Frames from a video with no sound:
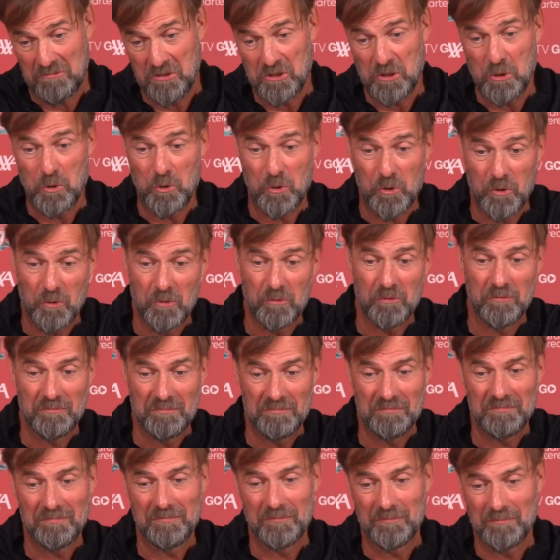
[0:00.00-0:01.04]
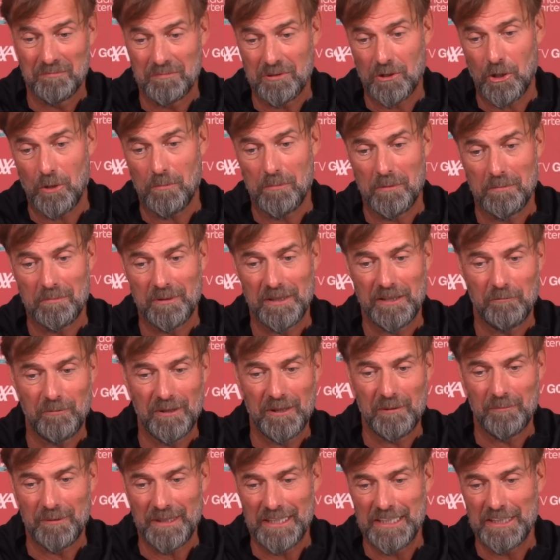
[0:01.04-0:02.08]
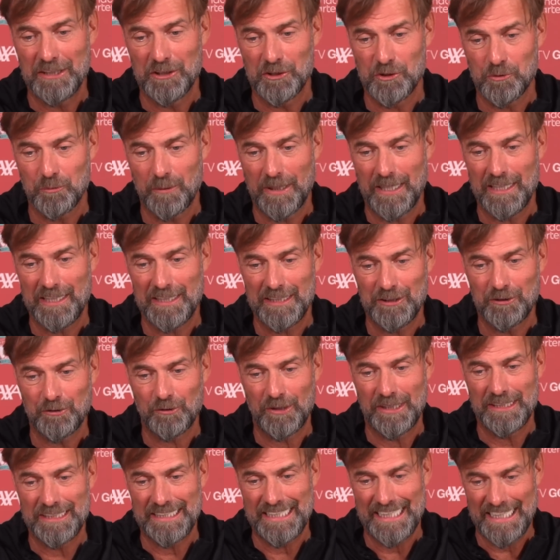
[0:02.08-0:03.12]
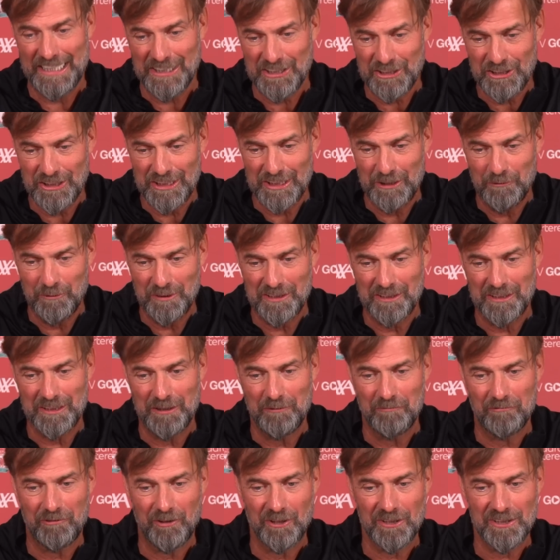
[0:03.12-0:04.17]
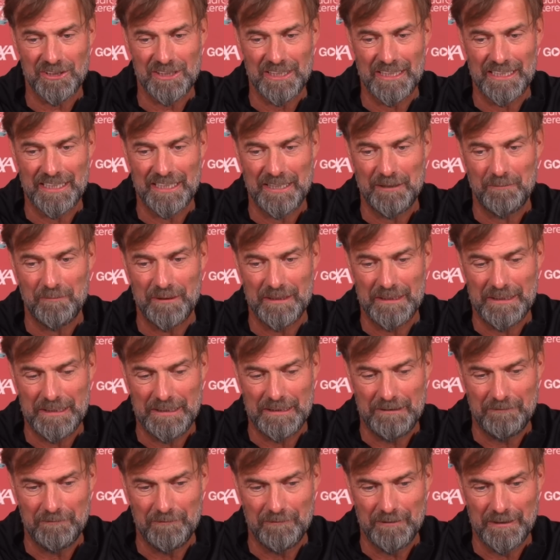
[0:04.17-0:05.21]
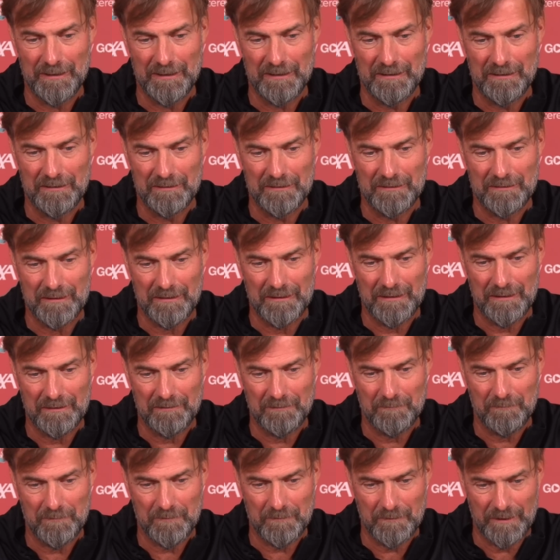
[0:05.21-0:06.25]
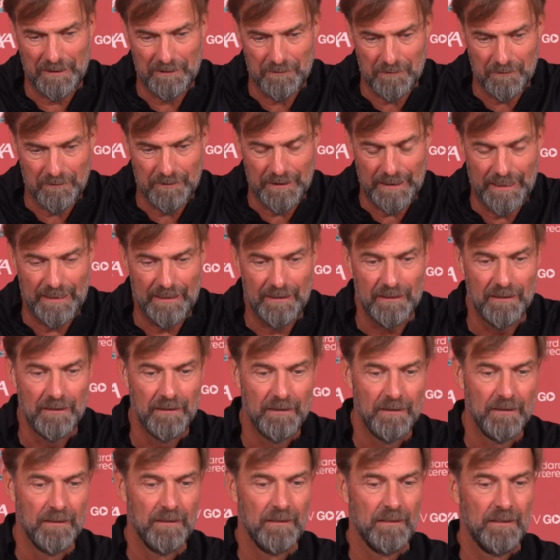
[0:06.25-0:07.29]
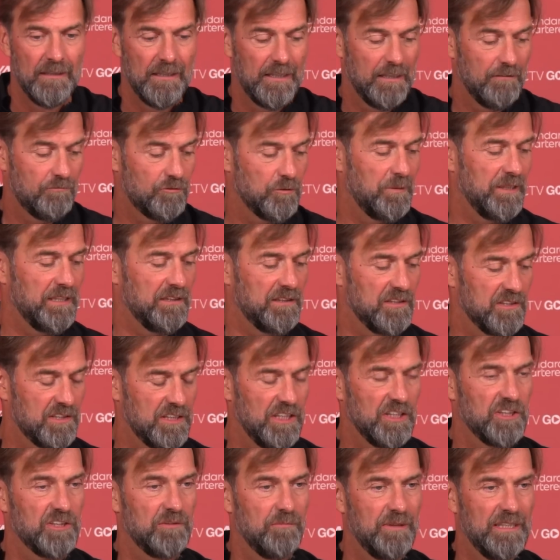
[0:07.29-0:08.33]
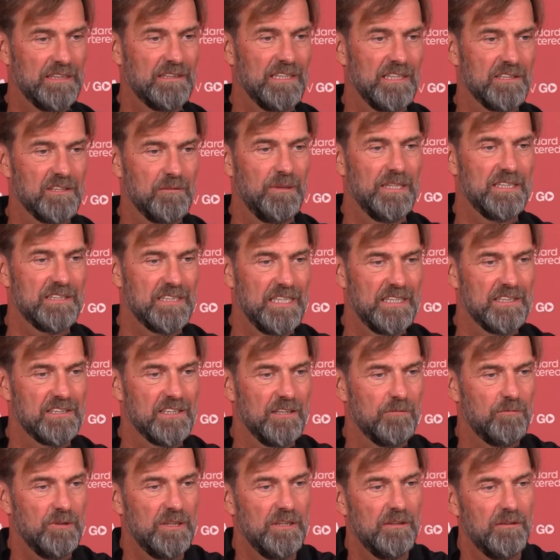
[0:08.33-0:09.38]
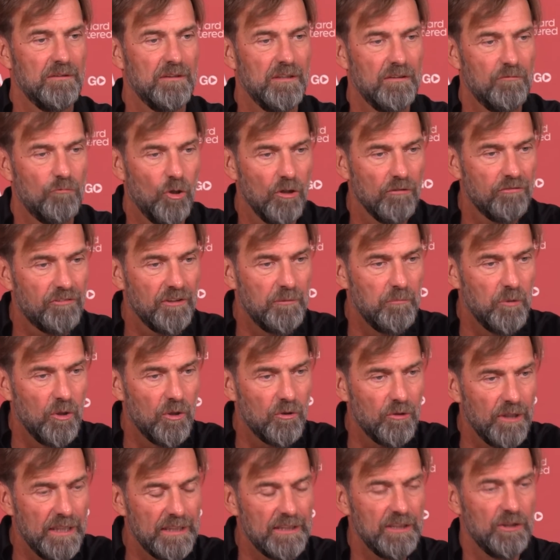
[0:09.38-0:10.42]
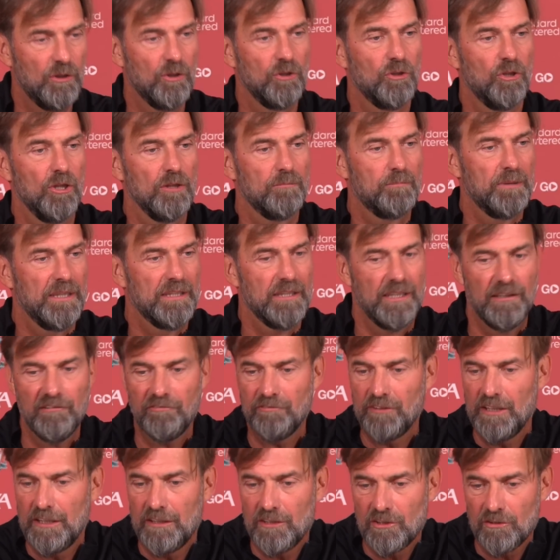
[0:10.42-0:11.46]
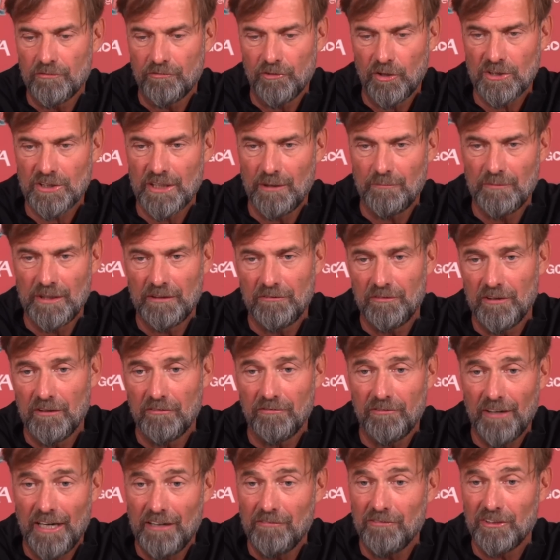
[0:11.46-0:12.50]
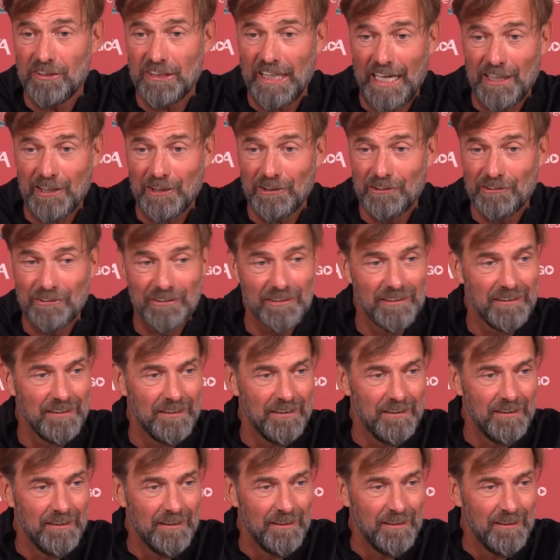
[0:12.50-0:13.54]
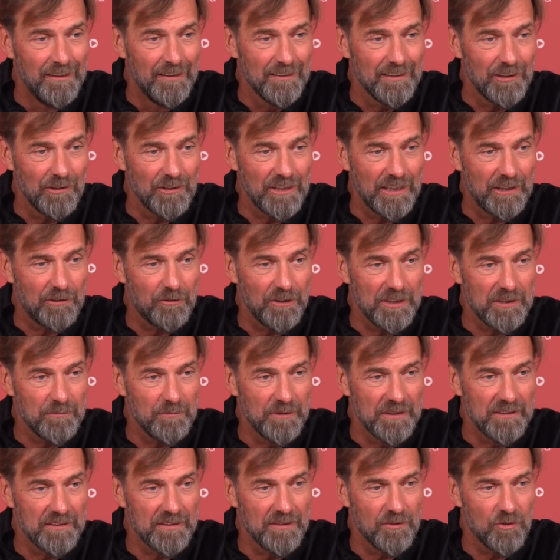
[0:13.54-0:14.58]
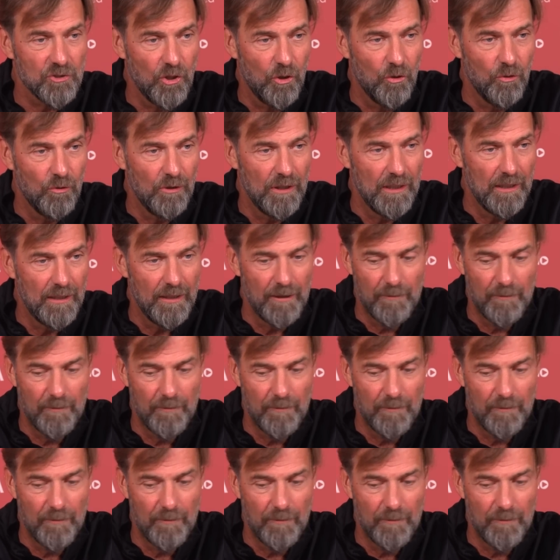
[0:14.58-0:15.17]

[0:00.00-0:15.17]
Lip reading: Diogo probably will be in as well. He trained yesterday with the team first time. He will train today. I have to make a decision, does it make sense that we involve him already or not? But if, then it's the first time that we have 5 attackers. So it's like Christmas. So,